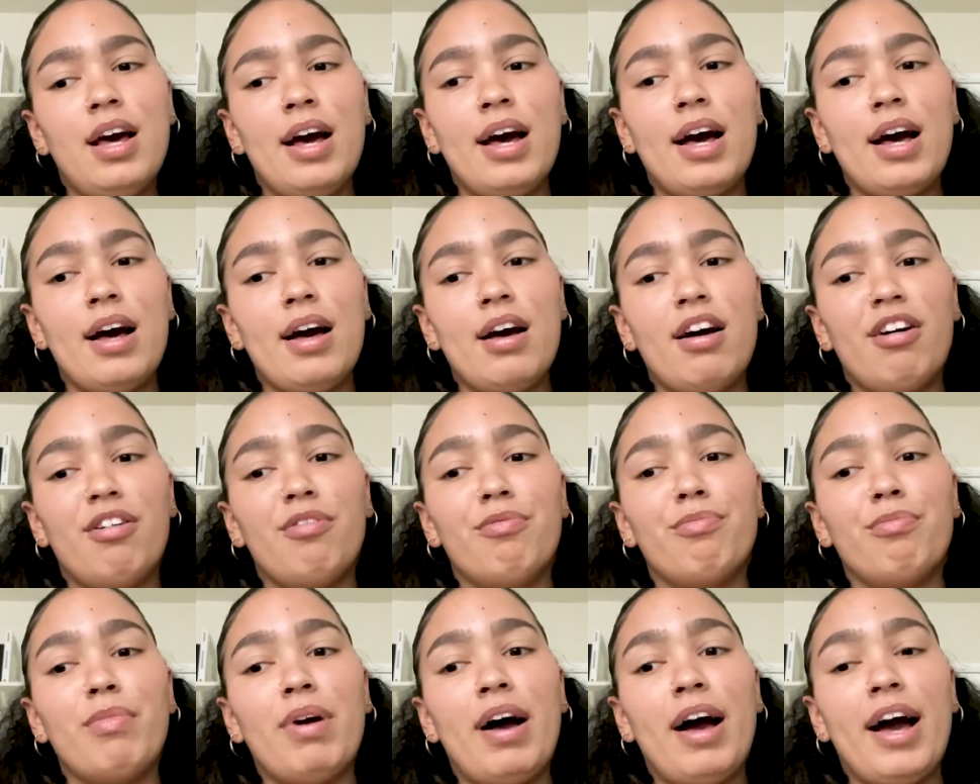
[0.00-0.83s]

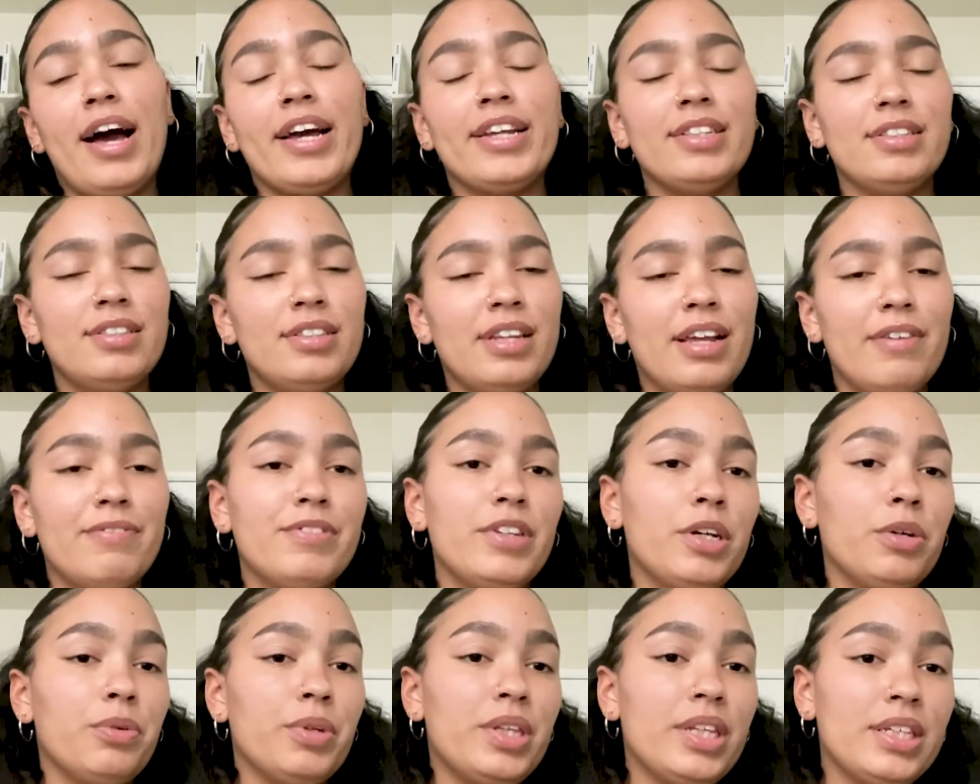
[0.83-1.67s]
I have
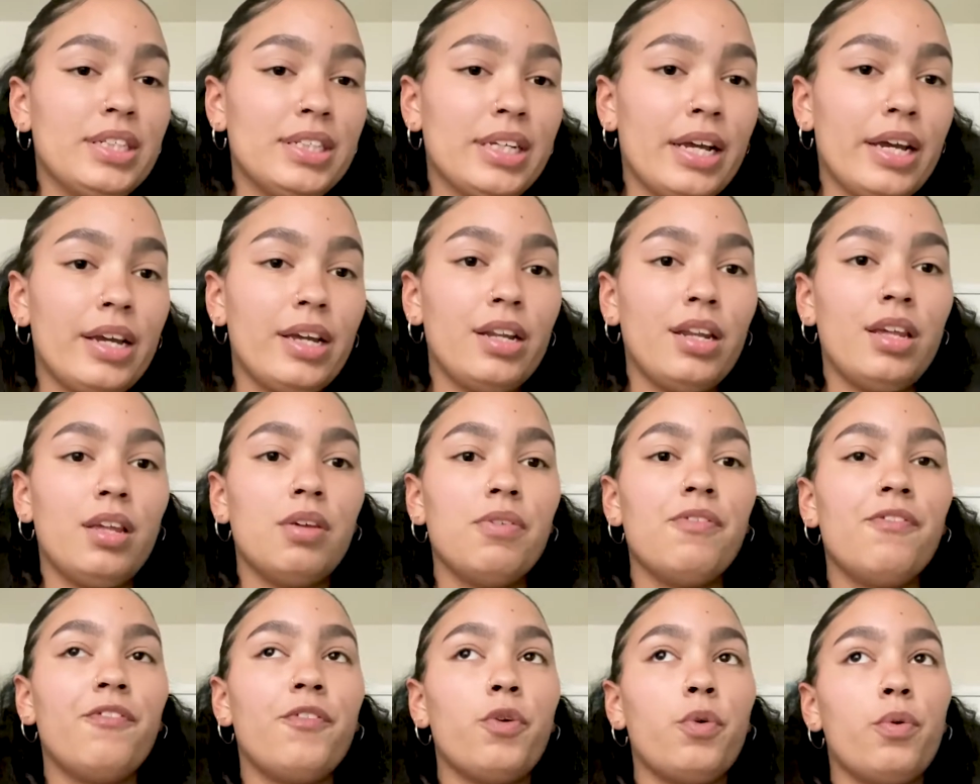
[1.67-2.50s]
dealt with
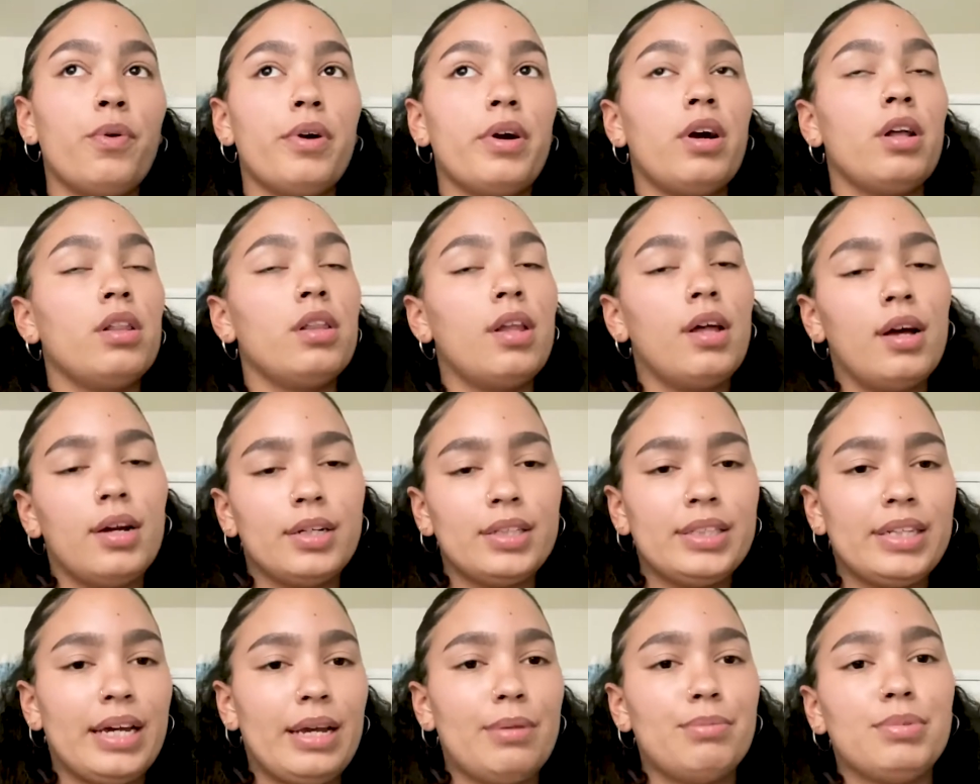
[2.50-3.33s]
anxiety for a long
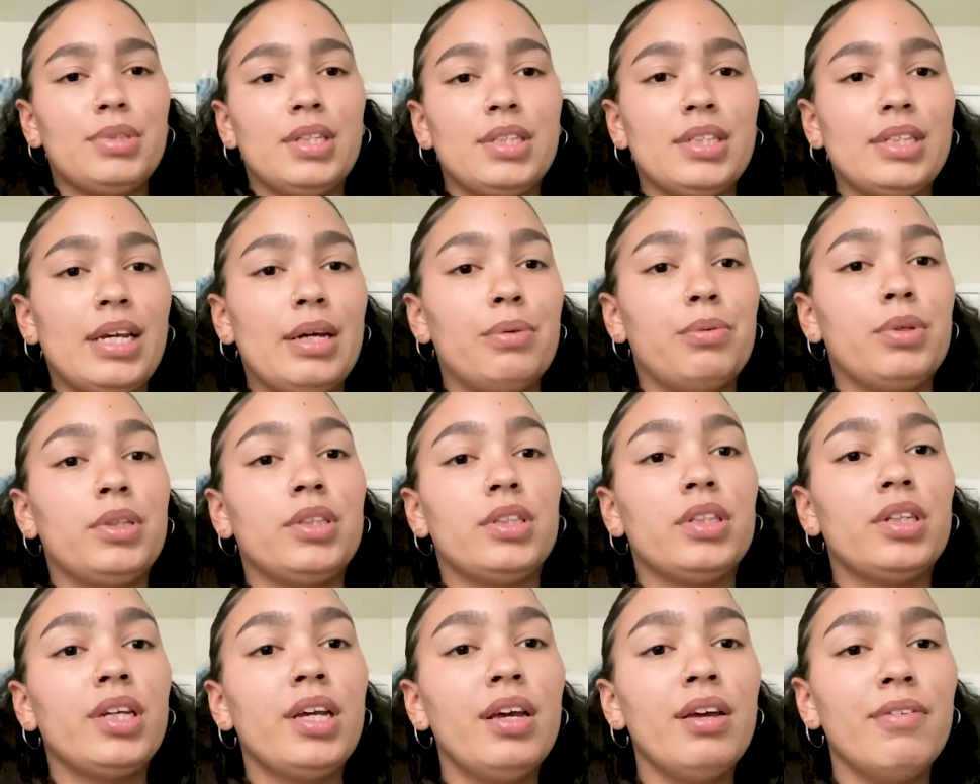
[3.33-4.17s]
time, since I
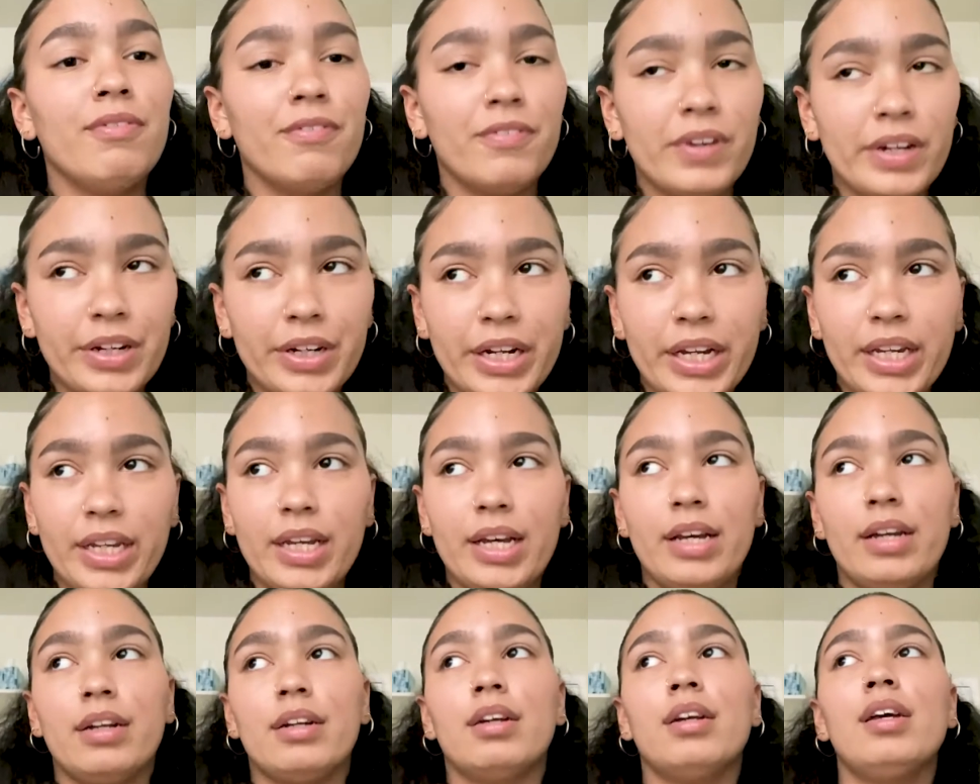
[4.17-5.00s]
was very
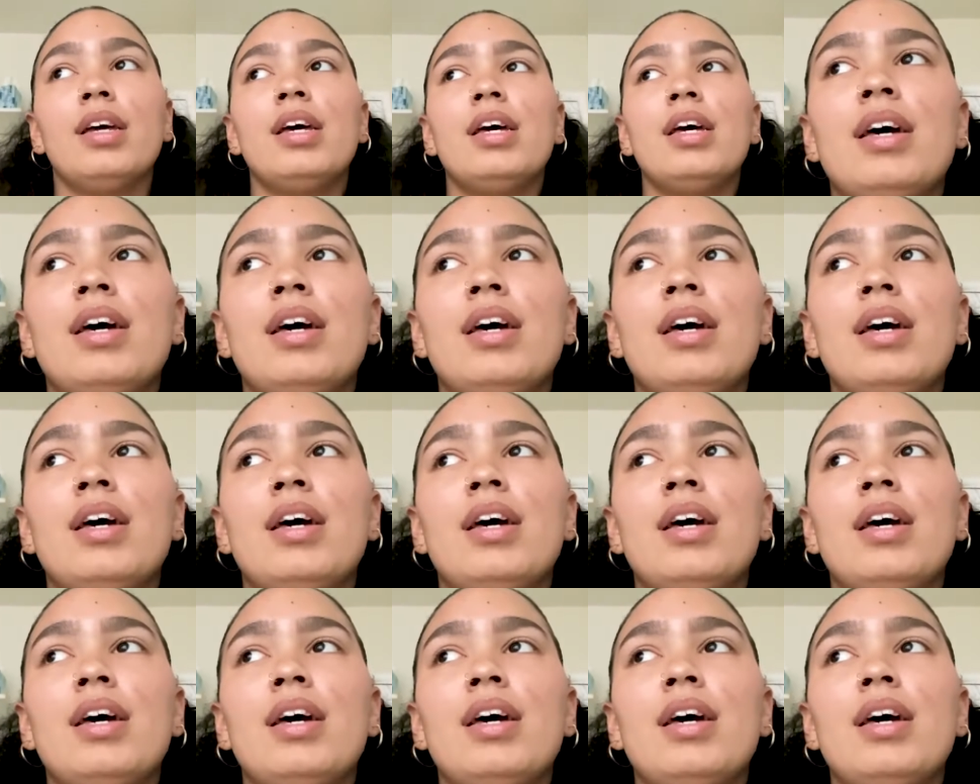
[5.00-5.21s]
young.